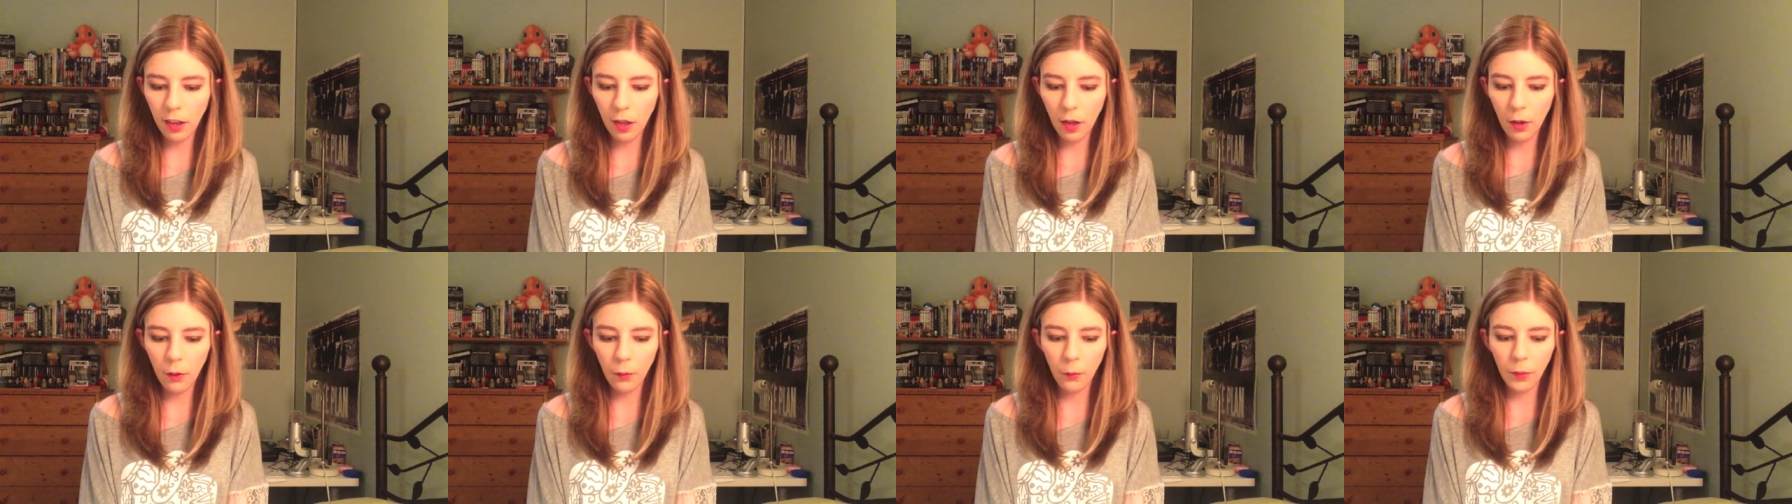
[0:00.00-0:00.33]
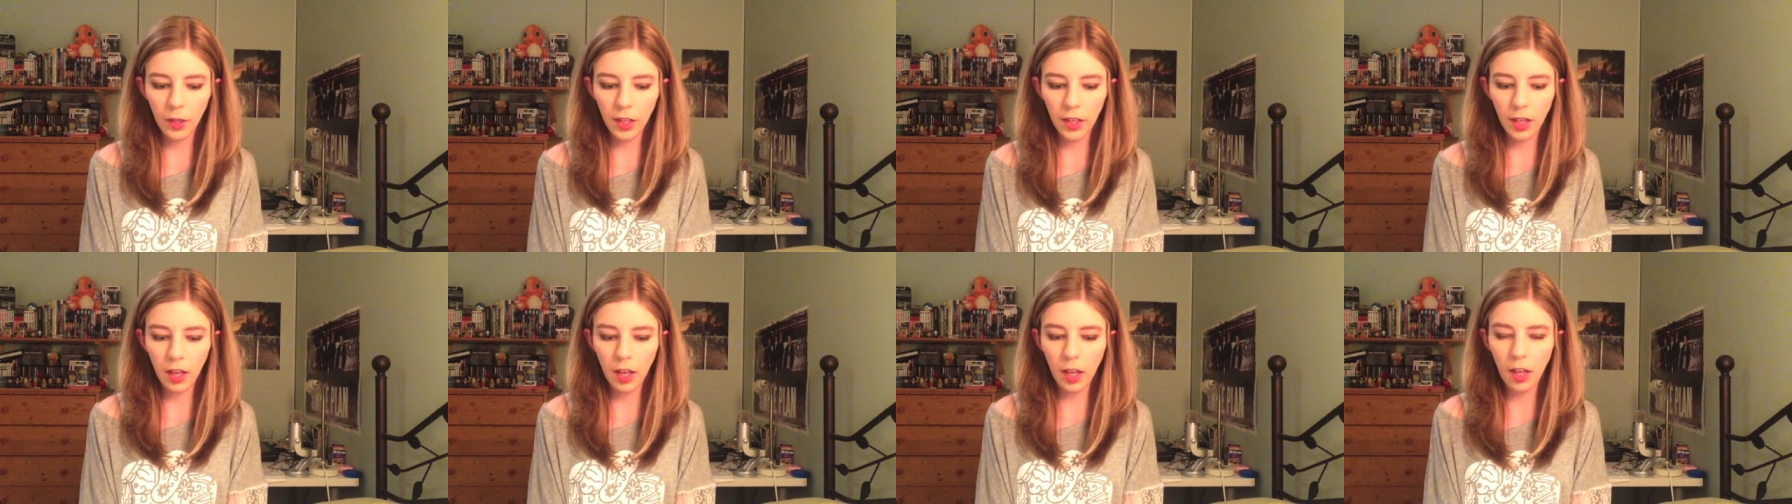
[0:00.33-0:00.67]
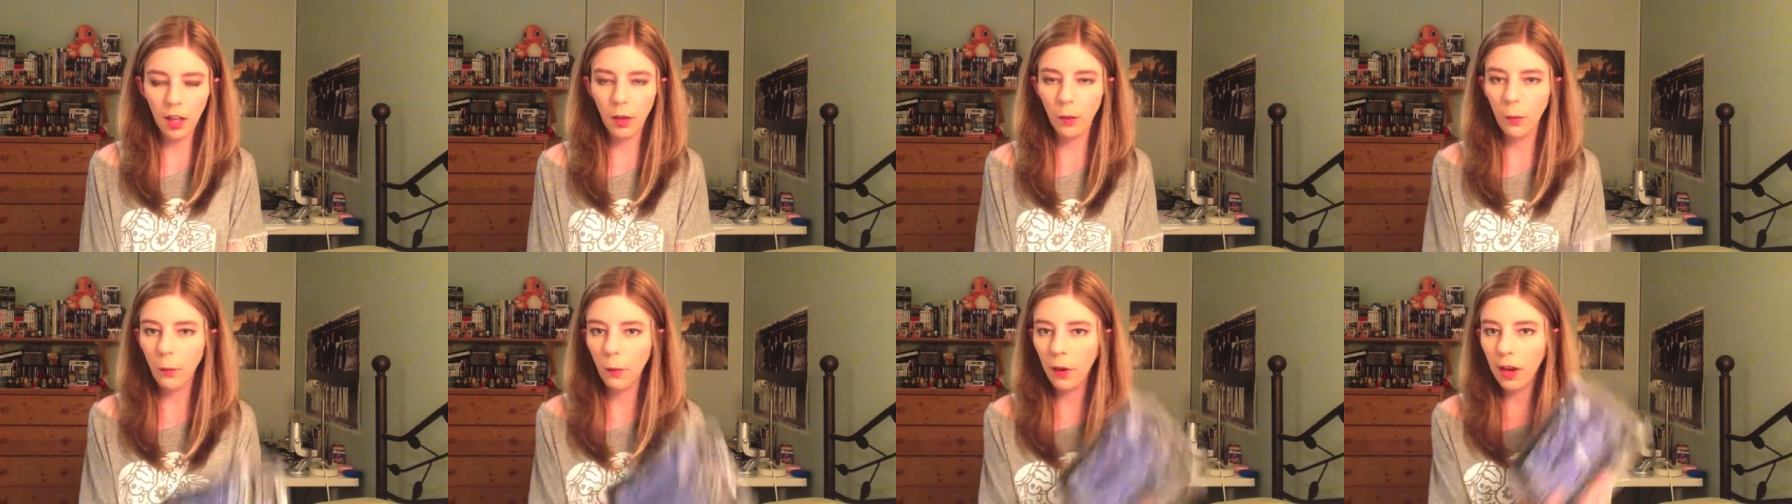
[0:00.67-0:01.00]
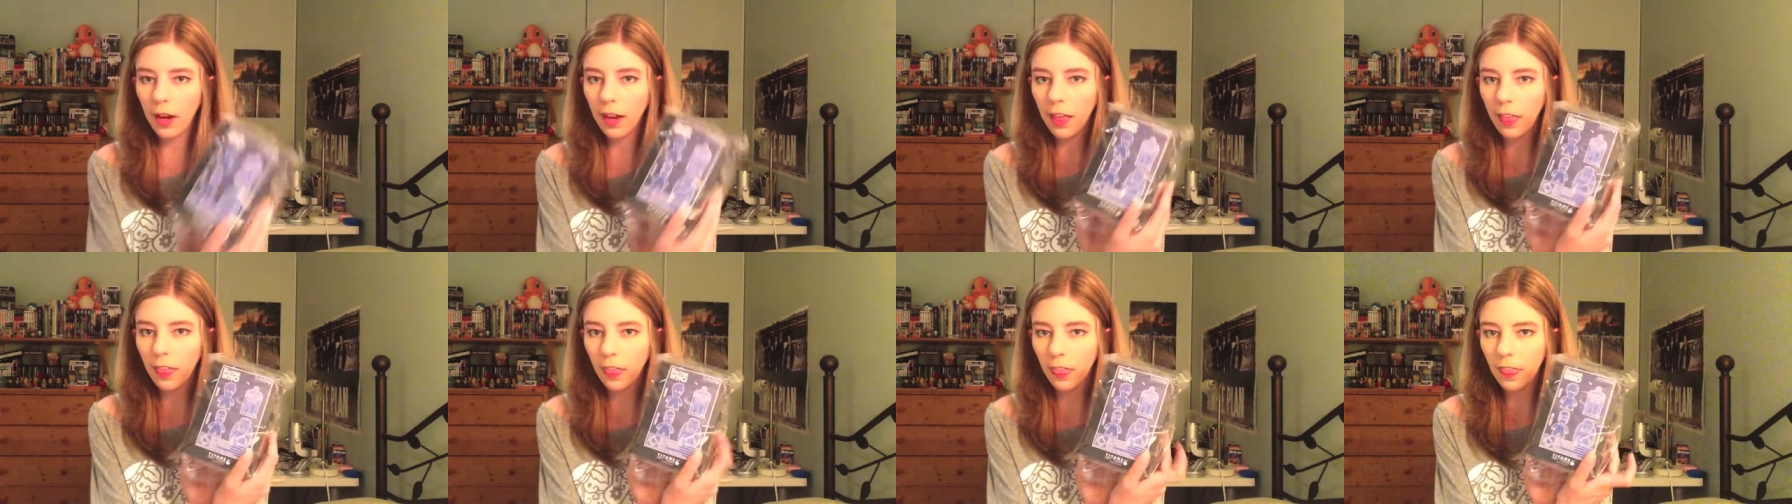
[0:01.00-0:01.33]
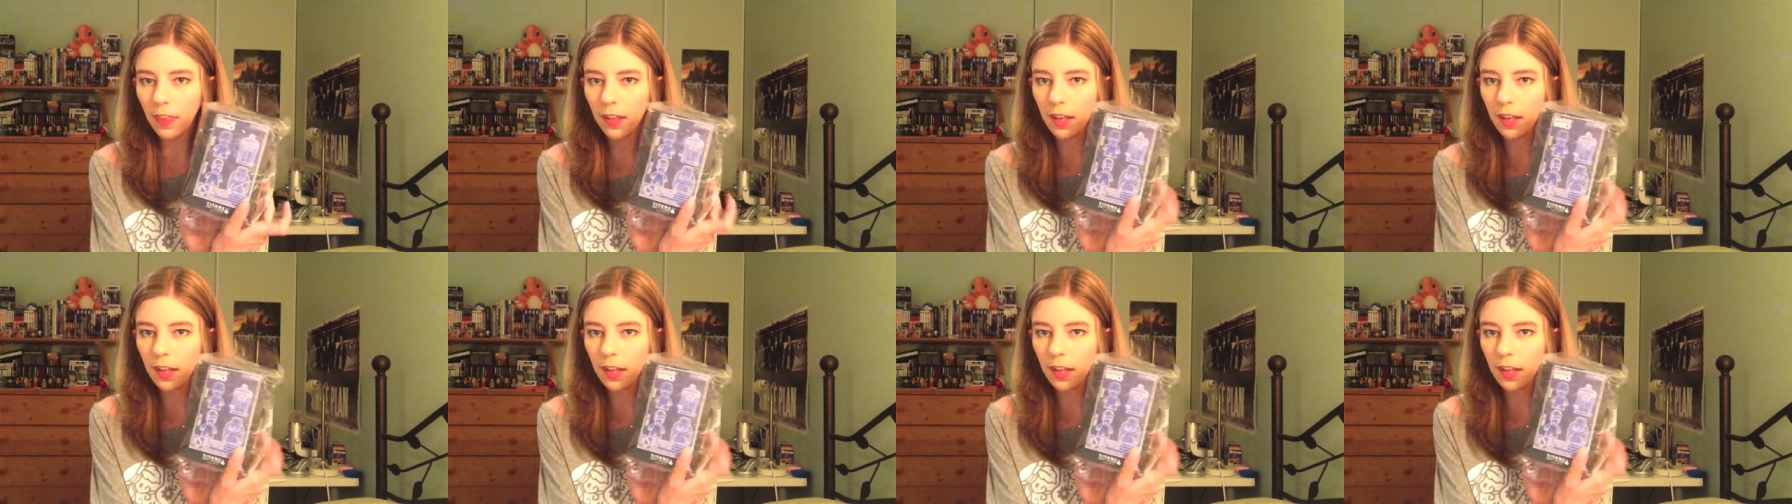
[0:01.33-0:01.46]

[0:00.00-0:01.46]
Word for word: we got one of